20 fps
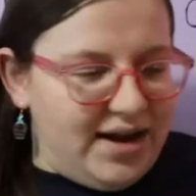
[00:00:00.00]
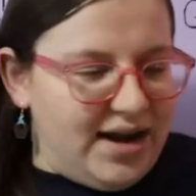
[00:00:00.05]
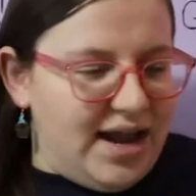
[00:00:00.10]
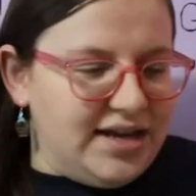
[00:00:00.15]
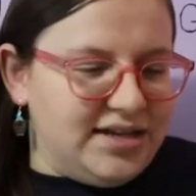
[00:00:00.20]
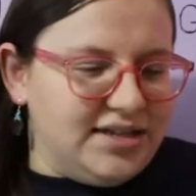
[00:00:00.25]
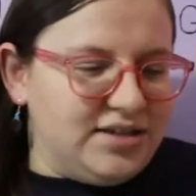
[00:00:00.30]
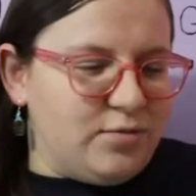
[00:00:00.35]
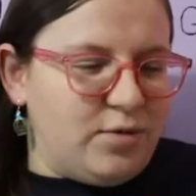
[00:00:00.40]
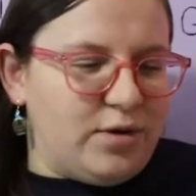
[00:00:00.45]
it.
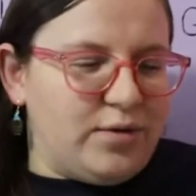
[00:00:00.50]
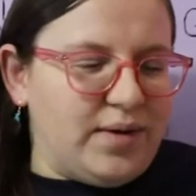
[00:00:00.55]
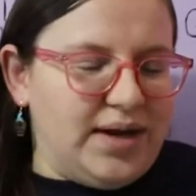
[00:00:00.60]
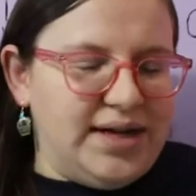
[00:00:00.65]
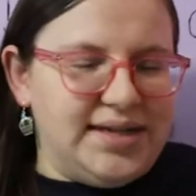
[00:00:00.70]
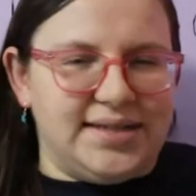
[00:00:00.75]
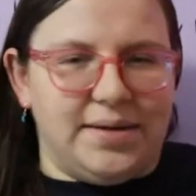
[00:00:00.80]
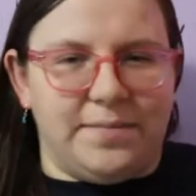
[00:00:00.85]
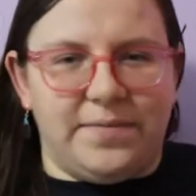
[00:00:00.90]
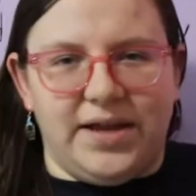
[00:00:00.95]
I just want to
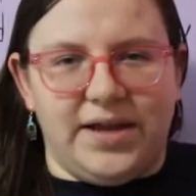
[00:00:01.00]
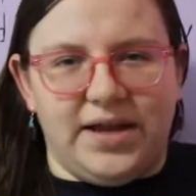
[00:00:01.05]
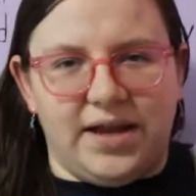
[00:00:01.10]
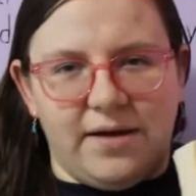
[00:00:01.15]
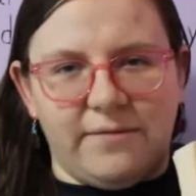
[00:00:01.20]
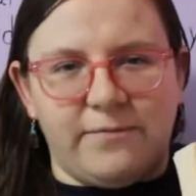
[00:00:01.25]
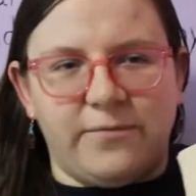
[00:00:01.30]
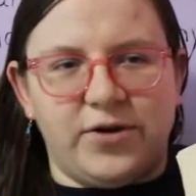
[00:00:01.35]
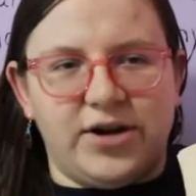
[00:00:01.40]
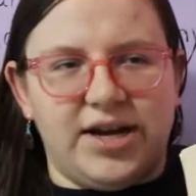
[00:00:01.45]
read something
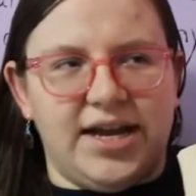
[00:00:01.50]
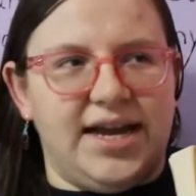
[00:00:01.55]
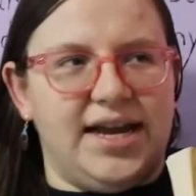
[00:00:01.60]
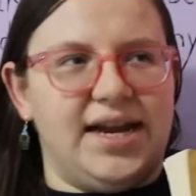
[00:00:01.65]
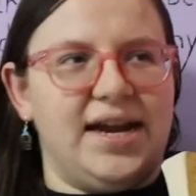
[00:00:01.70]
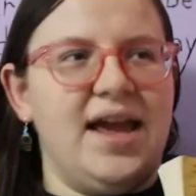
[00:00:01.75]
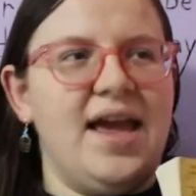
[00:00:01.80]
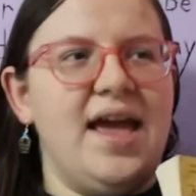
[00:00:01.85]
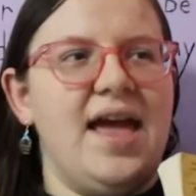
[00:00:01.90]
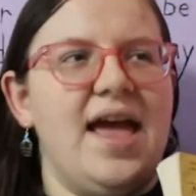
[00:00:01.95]

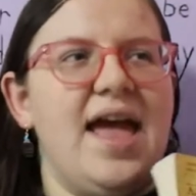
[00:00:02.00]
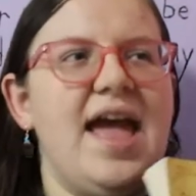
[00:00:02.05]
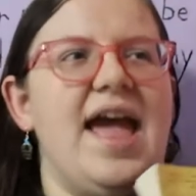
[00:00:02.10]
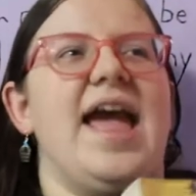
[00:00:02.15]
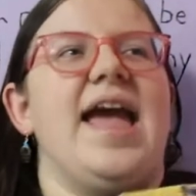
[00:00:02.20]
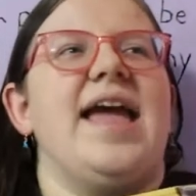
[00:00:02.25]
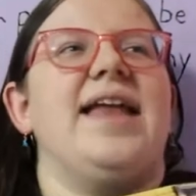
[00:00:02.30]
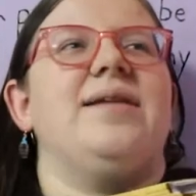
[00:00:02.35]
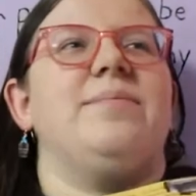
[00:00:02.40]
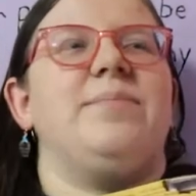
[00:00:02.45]
comforting
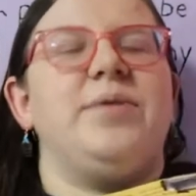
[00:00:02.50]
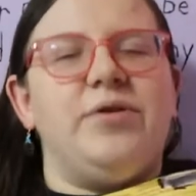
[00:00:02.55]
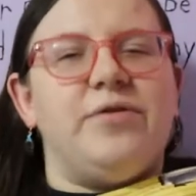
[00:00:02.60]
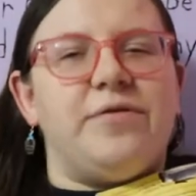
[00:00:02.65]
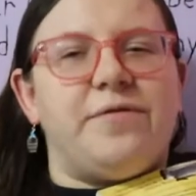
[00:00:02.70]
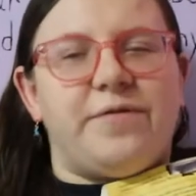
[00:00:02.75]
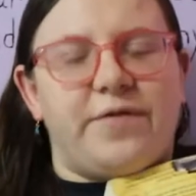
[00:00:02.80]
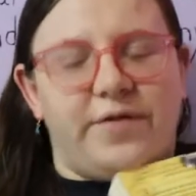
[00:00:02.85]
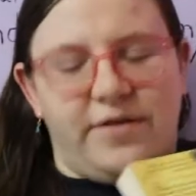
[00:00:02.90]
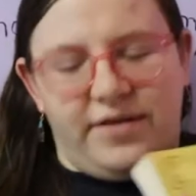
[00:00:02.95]
and
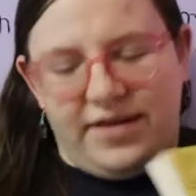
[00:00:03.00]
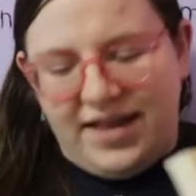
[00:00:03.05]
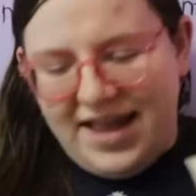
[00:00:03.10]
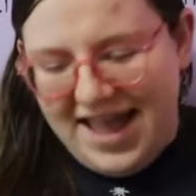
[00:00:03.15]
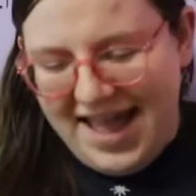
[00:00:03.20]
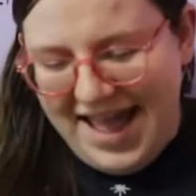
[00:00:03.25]
beautiful.